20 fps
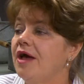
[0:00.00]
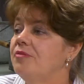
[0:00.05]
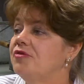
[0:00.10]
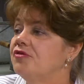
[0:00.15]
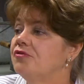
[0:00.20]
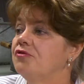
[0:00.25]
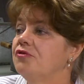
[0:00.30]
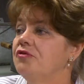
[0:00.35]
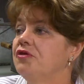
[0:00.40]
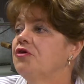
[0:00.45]

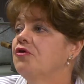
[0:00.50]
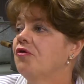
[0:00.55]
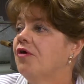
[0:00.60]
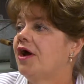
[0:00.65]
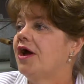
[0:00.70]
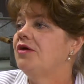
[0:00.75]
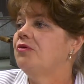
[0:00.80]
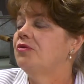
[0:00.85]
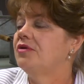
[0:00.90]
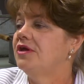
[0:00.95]
absolutely
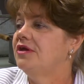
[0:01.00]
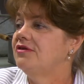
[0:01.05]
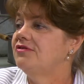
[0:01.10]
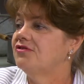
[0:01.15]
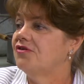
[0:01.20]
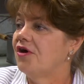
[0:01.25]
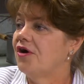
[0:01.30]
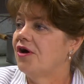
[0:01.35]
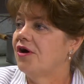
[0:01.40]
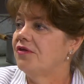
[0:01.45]
cried when he
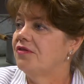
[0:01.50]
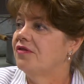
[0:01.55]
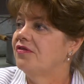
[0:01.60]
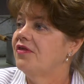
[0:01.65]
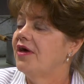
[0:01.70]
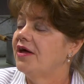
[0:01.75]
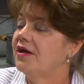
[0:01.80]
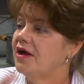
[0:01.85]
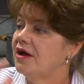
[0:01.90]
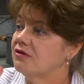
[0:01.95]
saw
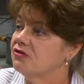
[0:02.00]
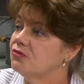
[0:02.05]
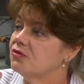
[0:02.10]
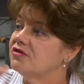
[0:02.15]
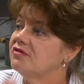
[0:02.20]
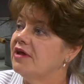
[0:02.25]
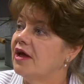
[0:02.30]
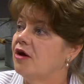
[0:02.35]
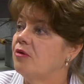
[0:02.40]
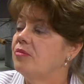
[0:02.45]
that house
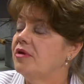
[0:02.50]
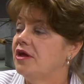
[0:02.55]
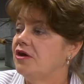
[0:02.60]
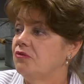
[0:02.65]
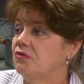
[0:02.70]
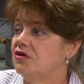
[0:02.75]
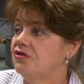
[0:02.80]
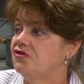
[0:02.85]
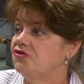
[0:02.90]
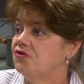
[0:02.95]
was now
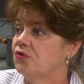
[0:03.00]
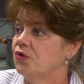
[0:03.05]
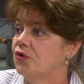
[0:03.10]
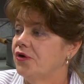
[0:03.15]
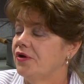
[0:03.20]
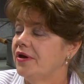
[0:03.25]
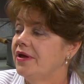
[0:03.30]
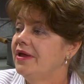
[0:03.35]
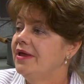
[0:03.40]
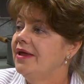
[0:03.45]
being
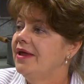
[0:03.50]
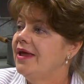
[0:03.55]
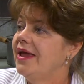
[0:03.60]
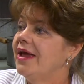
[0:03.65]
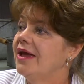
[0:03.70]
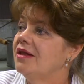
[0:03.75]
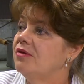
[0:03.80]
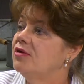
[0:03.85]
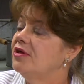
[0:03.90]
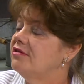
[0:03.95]
restored.
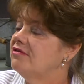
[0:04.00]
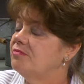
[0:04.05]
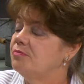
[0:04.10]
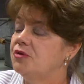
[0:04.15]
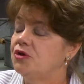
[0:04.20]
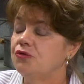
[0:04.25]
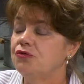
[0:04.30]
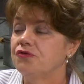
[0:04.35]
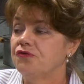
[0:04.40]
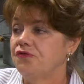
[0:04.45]
And it's
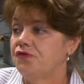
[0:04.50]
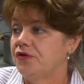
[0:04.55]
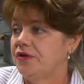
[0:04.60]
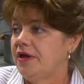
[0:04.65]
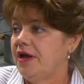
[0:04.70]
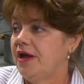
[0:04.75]
beautiful